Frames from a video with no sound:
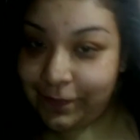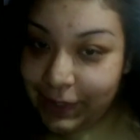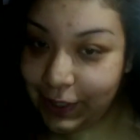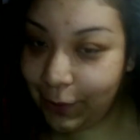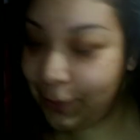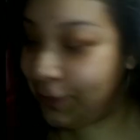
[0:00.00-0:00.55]

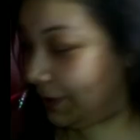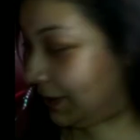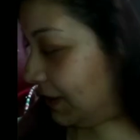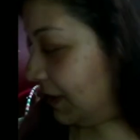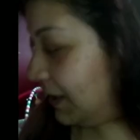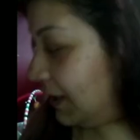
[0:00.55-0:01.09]
video.
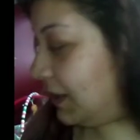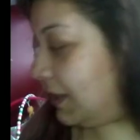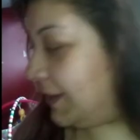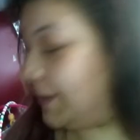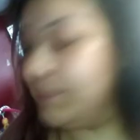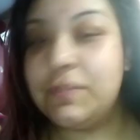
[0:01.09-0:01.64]

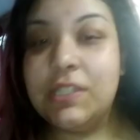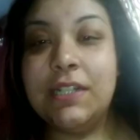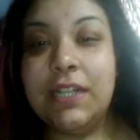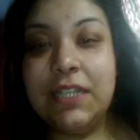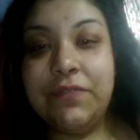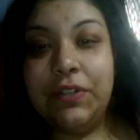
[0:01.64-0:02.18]

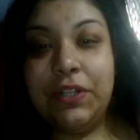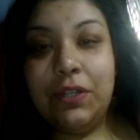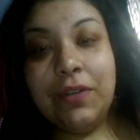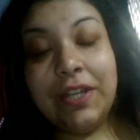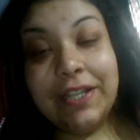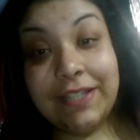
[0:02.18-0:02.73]
Today's
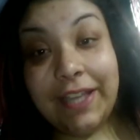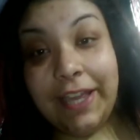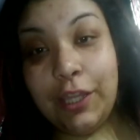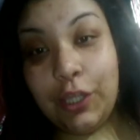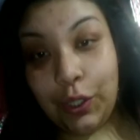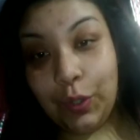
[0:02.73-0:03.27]
video is
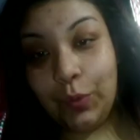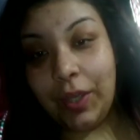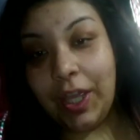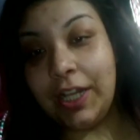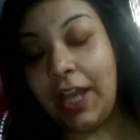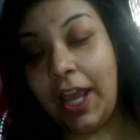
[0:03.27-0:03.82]
a
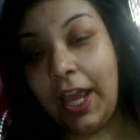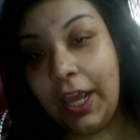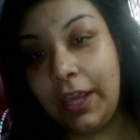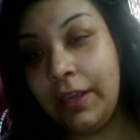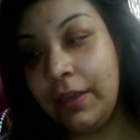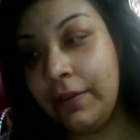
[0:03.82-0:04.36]

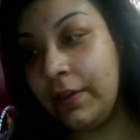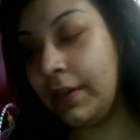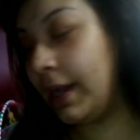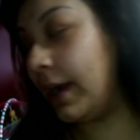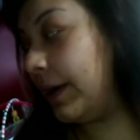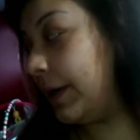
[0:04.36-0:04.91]
Q&A.
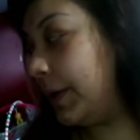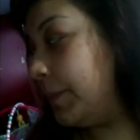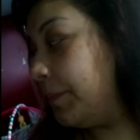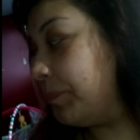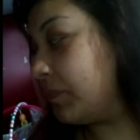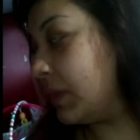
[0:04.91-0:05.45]

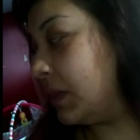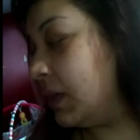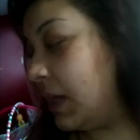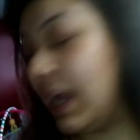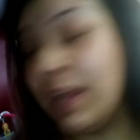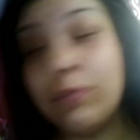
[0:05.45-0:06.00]
I
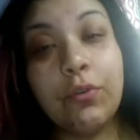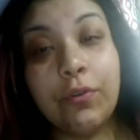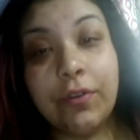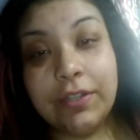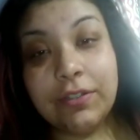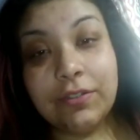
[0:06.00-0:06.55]
was
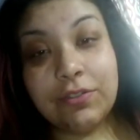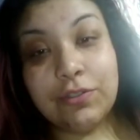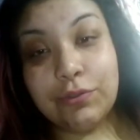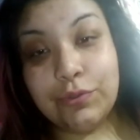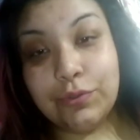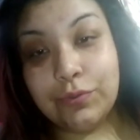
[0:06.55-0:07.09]
going
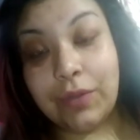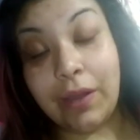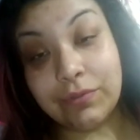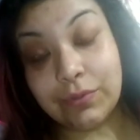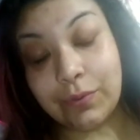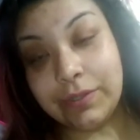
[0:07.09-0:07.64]

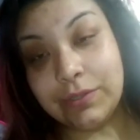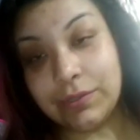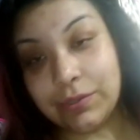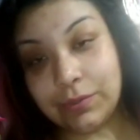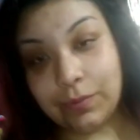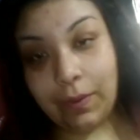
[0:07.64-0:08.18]
to
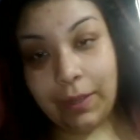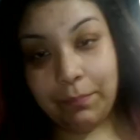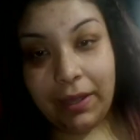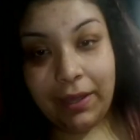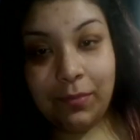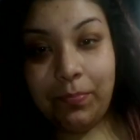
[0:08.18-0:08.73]
do
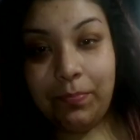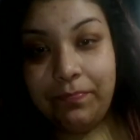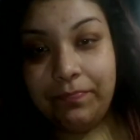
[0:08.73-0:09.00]
my